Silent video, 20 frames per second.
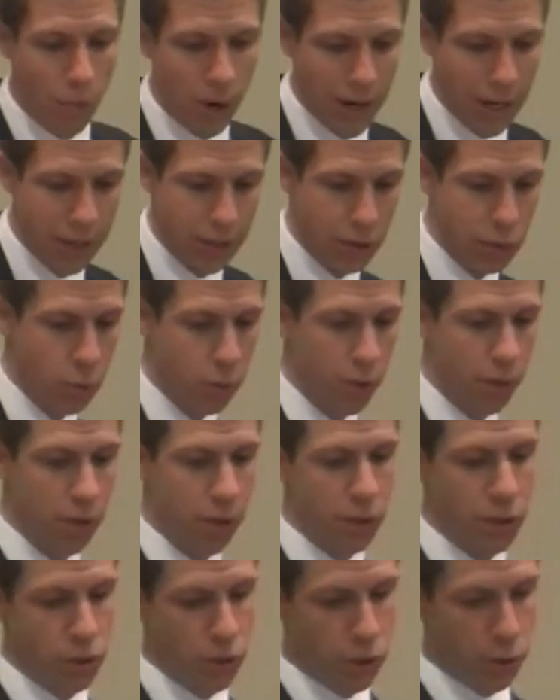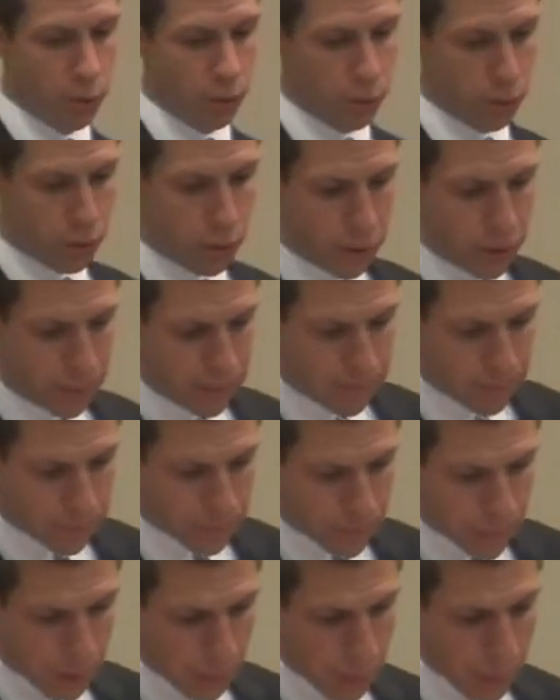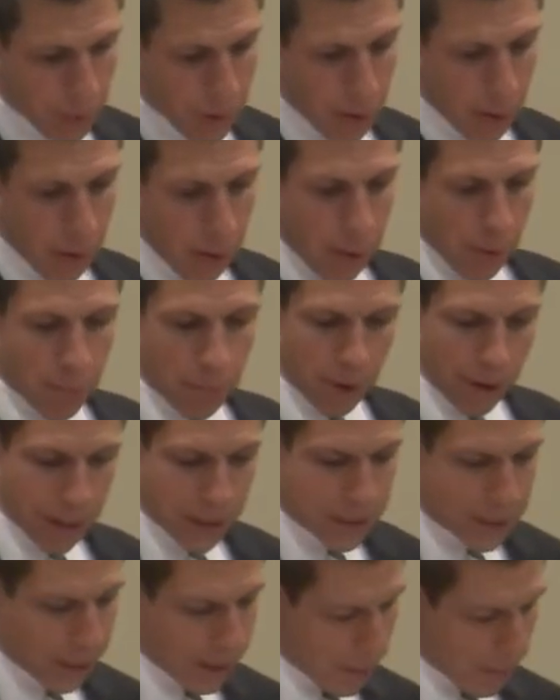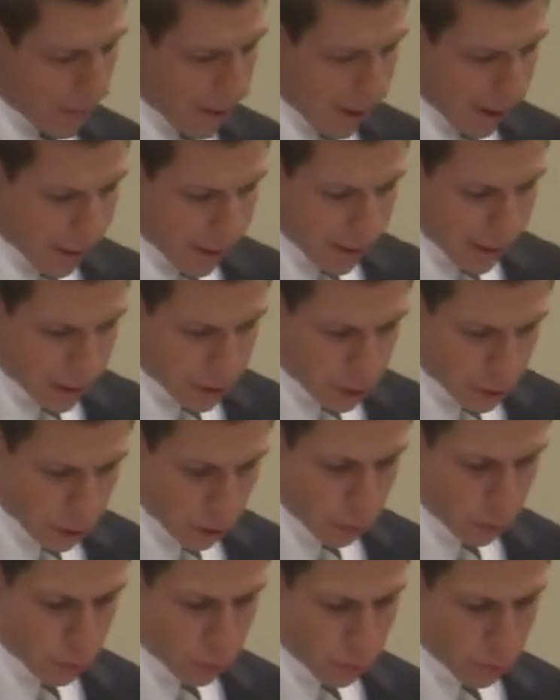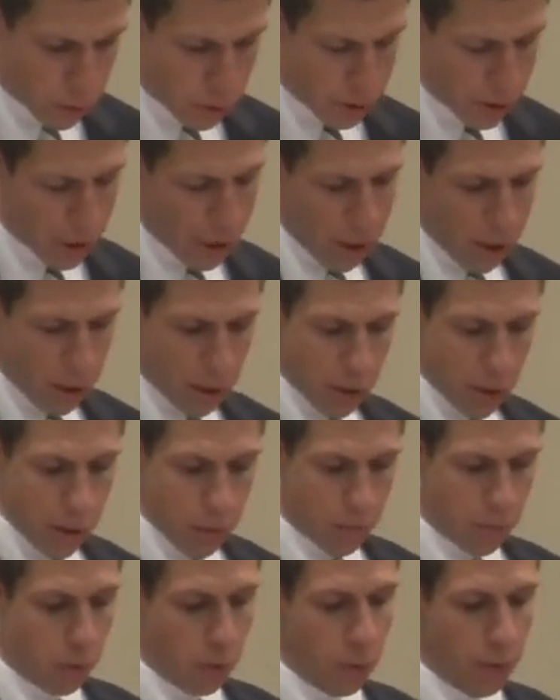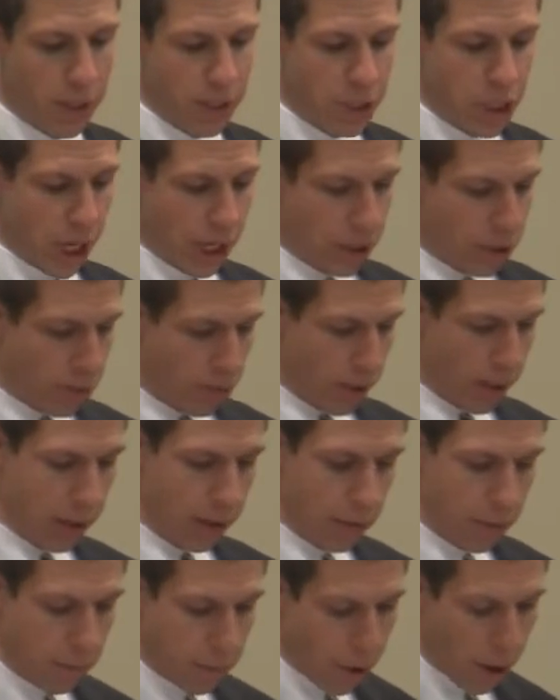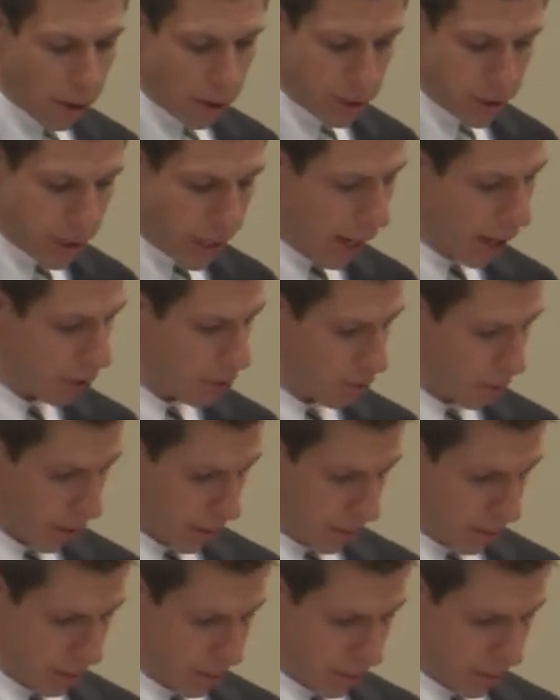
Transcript: way this word is used, paraiteomai, it's used for rejecting false doctrine.